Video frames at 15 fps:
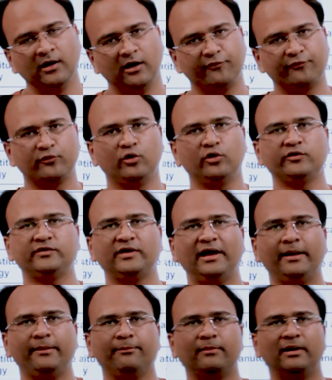of course
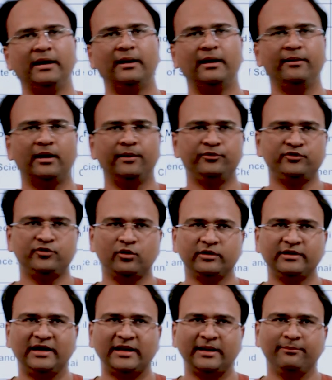i'm I, am i am sure
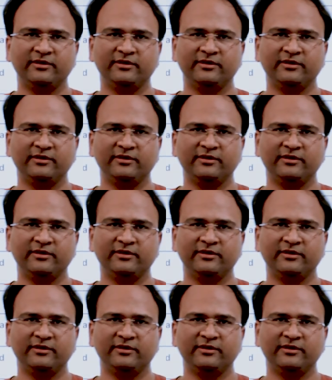that i